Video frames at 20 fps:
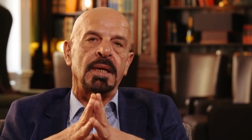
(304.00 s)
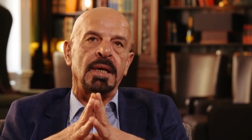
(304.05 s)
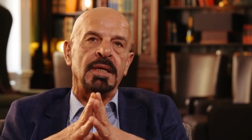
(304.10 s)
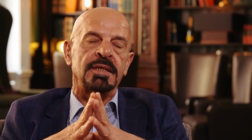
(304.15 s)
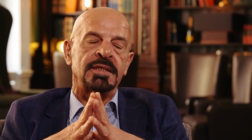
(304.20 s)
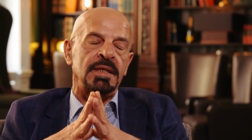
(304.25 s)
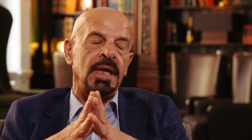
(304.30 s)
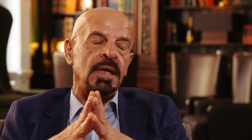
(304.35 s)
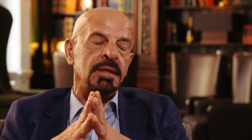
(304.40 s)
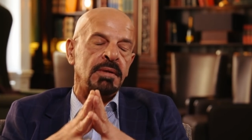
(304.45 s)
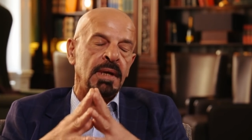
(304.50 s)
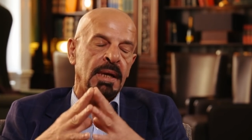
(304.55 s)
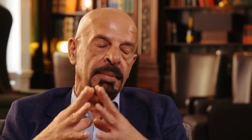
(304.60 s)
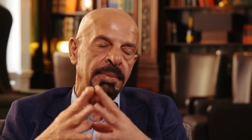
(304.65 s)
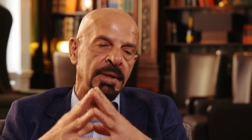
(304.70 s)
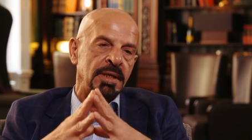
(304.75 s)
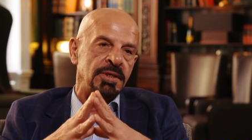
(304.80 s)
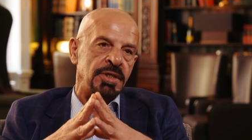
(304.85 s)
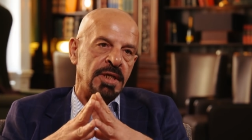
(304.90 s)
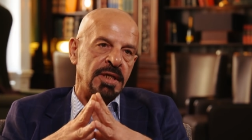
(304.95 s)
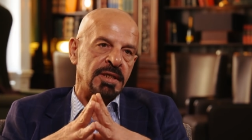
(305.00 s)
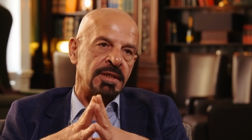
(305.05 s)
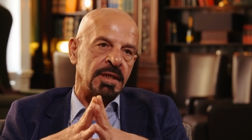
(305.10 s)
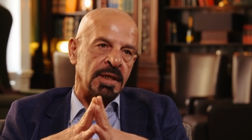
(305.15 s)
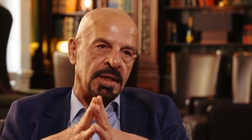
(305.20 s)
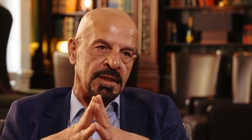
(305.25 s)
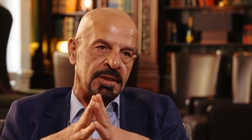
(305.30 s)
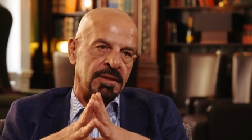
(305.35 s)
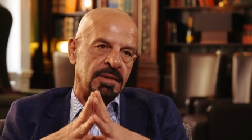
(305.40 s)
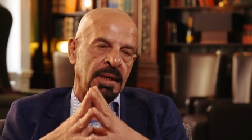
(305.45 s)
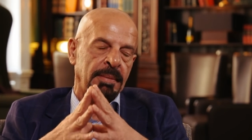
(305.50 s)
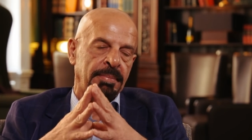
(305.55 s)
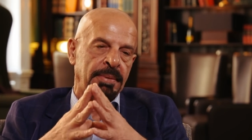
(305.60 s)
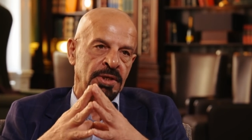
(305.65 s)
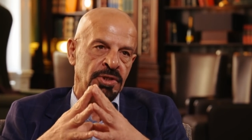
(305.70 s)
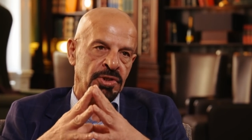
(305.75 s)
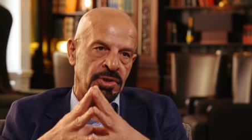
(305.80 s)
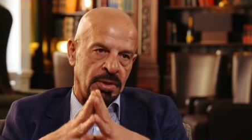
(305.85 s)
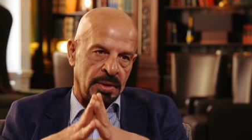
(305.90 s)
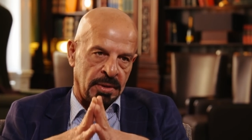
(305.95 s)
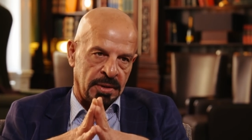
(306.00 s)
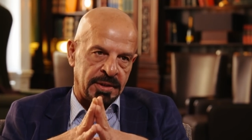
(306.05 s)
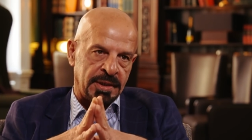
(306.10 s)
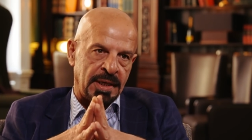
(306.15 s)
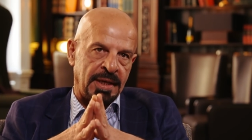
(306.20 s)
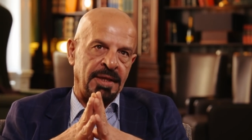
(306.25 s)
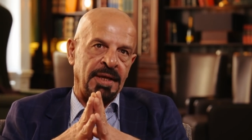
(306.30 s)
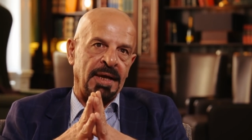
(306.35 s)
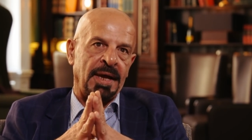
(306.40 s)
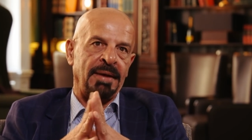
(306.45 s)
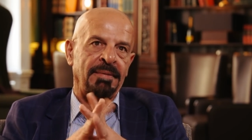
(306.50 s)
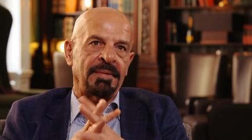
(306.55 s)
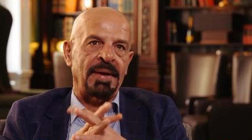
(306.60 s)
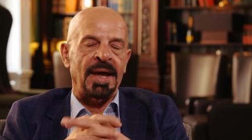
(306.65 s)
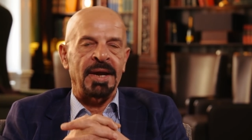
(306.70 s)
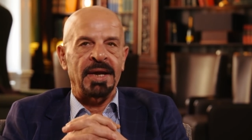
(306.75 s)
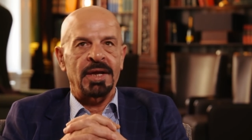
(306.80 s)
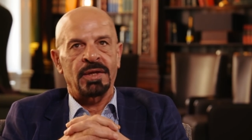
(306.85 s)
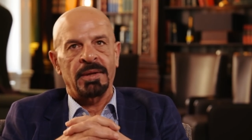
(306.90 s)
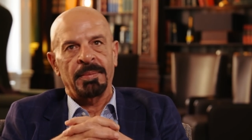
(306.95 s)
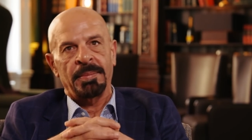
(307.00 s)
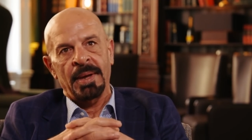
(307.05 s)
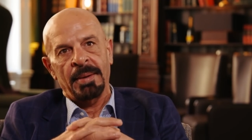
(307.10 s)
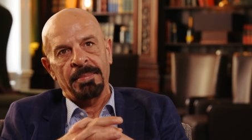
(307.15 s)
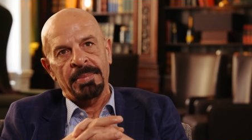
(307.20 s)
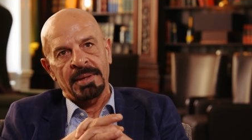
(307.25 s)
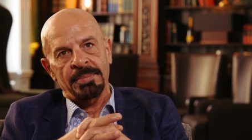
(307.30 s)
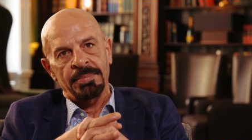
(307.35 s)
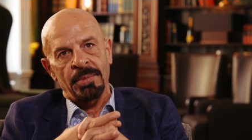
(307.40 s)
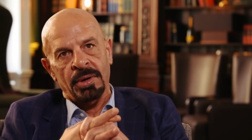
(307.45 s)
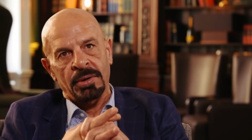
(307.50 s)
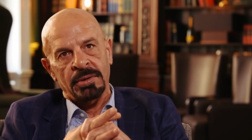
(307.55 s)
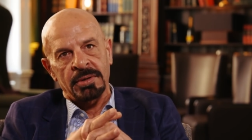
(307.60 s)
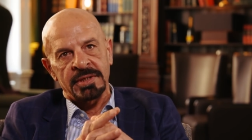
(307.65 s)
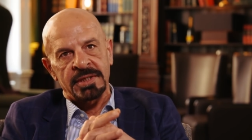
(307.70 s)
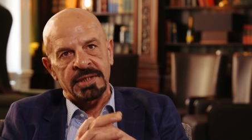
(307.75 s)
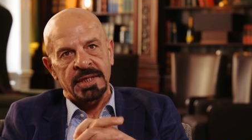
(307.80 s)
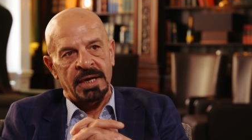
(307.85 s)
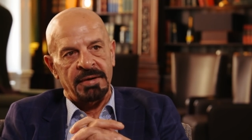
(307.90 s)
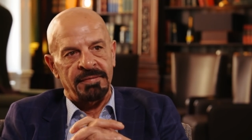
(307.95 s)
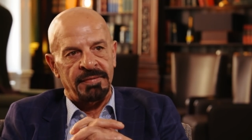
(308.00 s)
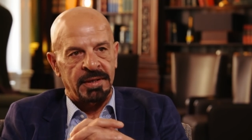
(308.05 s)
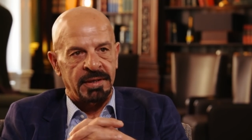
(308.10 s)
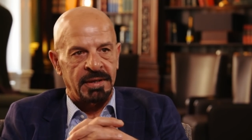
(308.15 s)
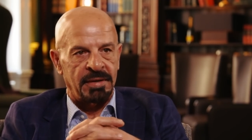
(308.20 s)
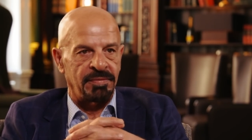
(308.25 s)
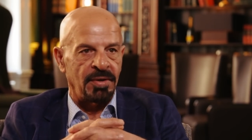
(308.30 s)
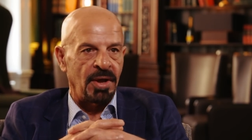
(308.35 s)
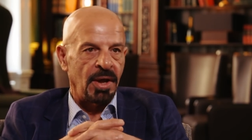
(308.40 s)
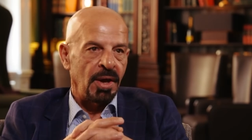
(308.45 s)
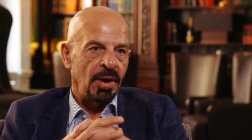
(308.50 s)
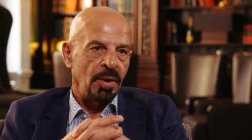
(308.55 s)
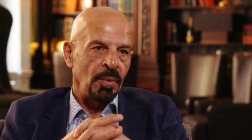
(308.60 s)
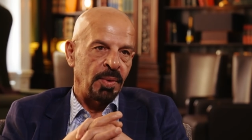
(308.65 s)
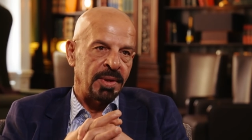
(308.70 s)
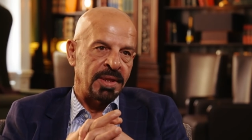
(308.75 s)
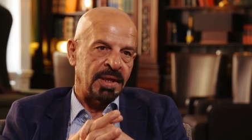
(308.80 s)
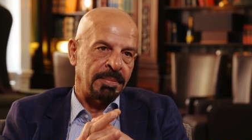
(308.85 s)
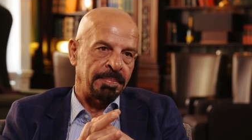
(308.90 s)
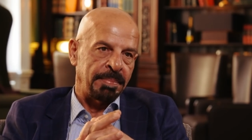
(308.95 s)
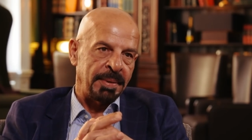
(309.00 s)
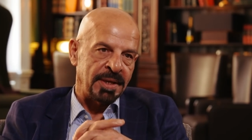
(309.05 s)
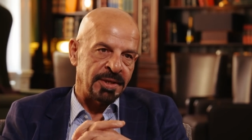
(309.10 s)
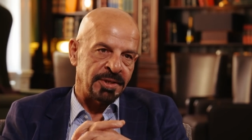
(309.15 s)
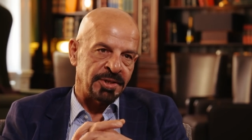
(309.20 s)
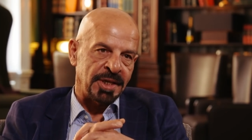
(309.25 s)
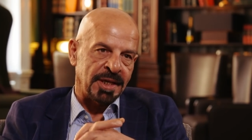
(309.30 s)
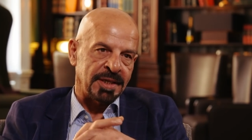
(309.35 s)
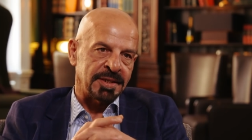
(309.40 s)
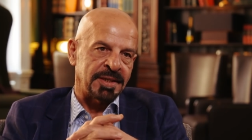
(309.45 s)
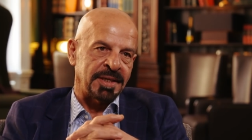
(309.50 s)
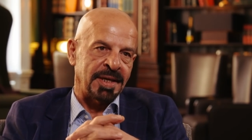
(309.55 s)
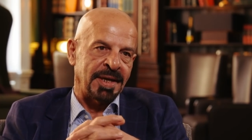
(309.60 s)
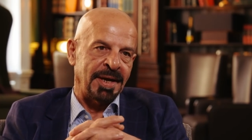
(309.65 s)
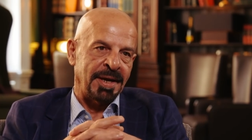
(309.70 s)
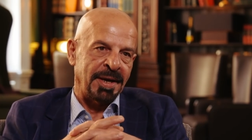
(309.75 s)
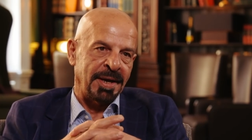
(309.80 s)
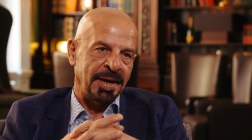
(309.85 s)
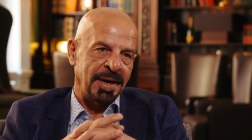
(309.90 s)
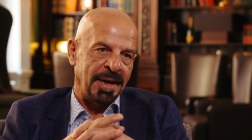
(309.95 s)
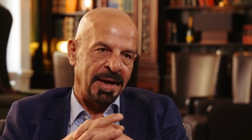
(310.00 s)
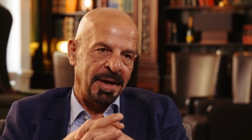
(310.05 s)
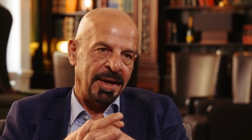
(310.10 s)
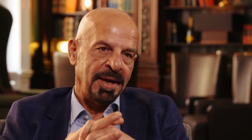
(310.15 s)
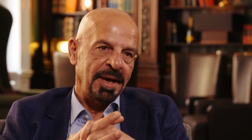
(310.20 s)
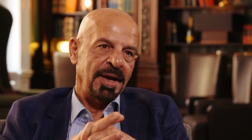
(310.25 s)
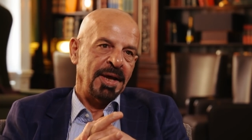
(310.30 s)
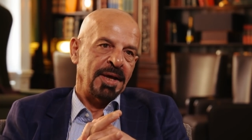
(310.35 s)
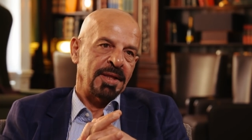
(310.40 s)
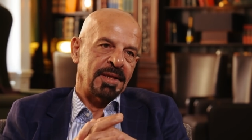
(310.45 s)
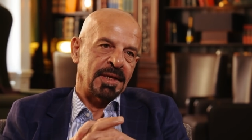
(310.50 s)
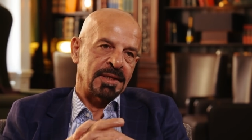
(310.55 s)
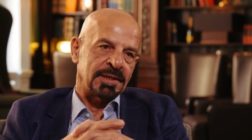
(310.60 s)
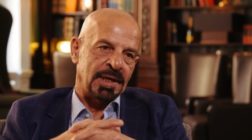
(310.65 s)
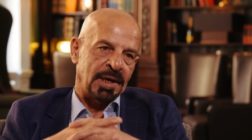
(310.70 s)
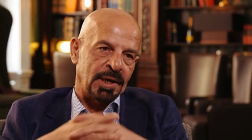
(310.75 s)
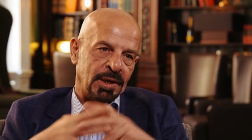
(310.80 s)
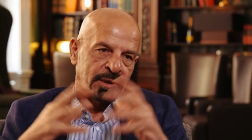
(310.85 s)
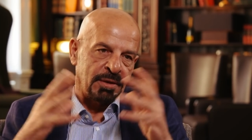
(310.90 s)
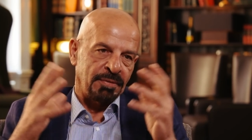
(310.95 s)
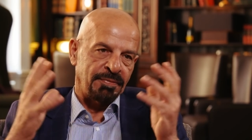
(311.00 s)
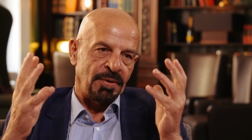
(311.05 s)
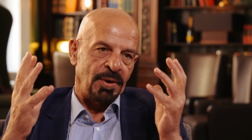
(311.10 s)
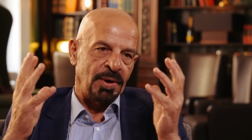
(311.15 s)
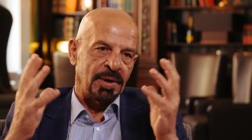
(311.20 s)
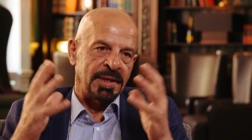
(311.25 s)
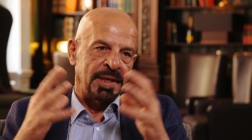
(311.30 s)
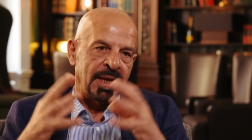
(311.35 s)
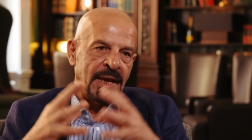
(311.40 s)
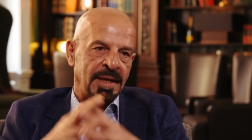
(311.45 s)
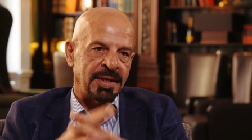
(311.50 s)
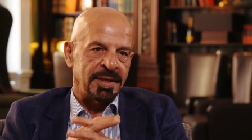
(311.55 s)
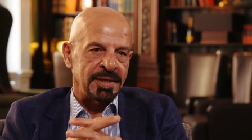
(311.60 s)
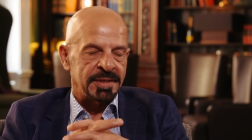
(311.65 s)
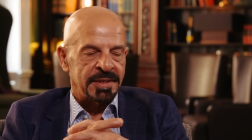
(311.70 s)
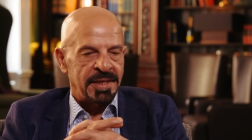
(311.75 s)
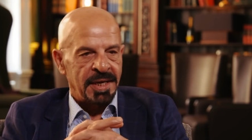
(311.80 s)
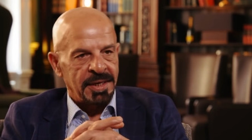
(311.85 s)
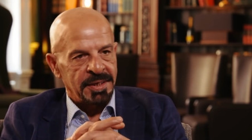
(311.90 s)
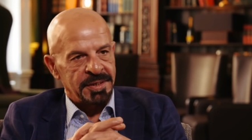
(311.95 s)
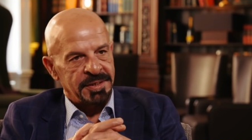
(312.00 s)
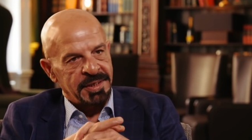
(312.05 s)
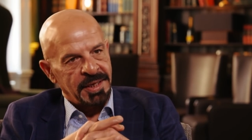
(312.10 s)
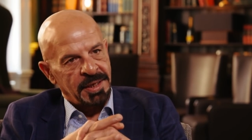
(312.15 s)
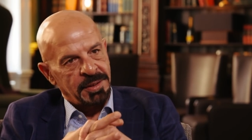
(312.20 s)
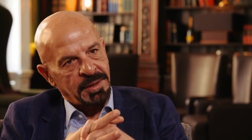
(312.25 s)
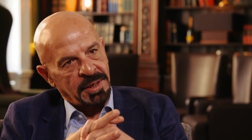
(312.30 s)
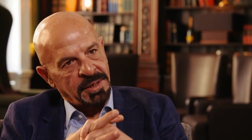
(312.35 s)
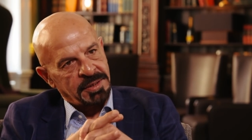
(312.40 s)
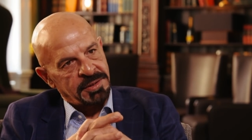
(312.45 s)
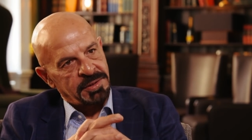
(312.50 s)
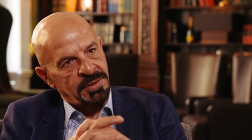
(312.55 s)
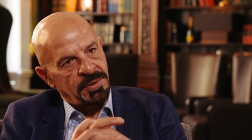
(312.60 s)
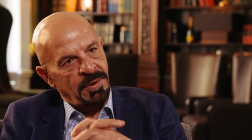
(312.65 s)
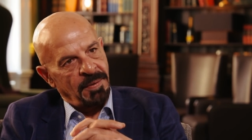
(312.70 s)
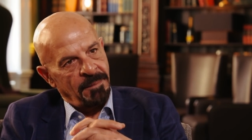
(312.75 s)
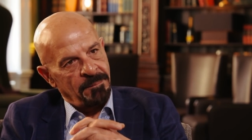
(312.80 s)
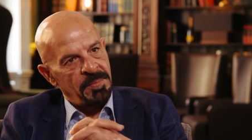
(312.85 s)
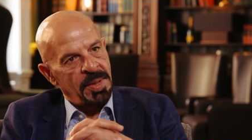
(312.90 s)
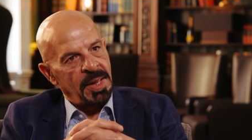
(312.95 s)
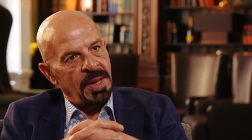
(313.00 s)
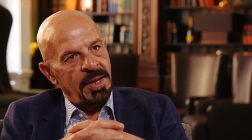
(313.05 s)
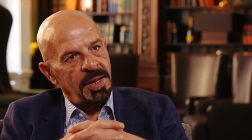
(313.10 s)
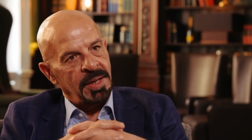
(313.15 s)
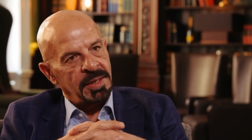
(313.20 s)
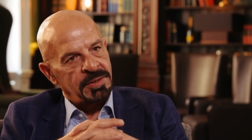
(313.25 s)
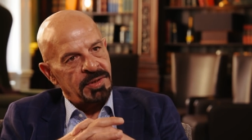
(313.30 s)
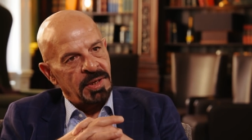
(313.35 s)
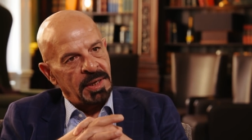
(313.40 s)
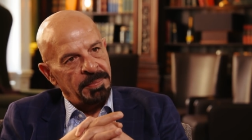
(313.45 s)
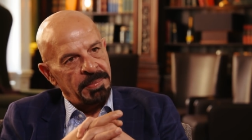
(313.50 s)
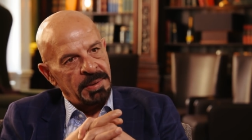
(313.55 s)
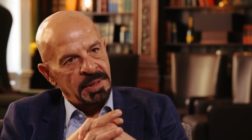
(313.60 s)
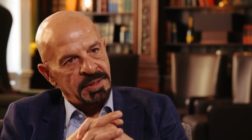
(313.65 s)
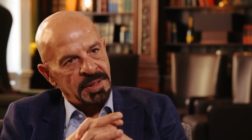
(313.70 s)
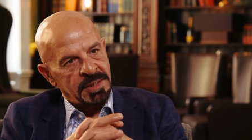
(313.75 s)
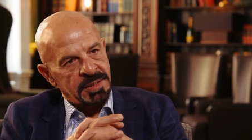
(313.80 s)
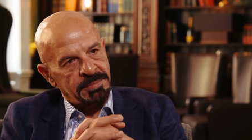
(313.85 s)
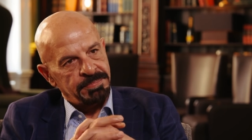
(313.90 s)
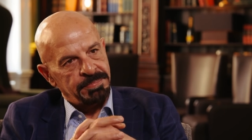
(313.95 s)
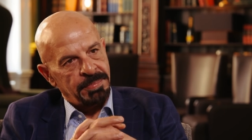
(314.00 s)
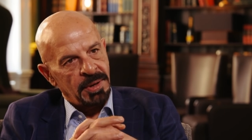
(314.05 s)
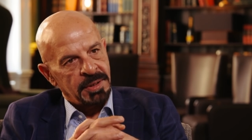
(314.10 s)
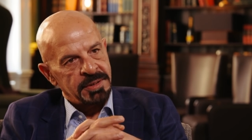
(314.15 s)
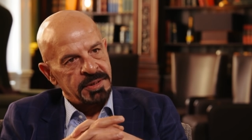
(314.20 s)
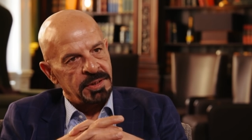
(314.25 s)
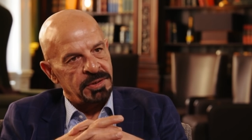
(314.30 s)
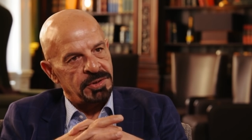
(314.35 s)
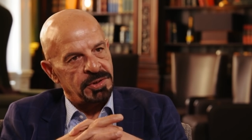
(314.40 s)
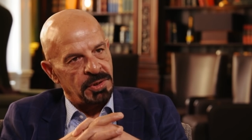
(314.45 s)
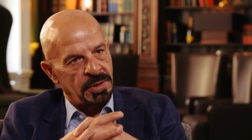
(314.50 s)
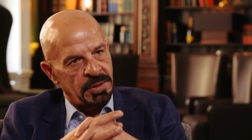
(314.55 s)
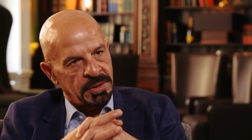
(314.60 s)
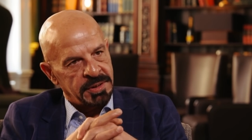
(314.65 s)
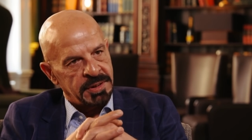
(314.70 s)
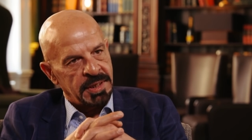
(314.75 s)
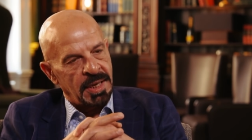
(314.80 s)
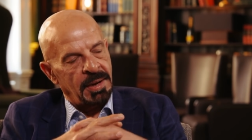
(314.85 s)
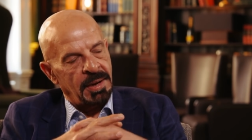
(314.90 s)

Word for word: it's not going to be G-string, it's going to be shorts. I think I, I, need to be a bit more conservative with it being Chester and uh, there's a lot of old ladies there, etc. So it's going to be just boxing shorts,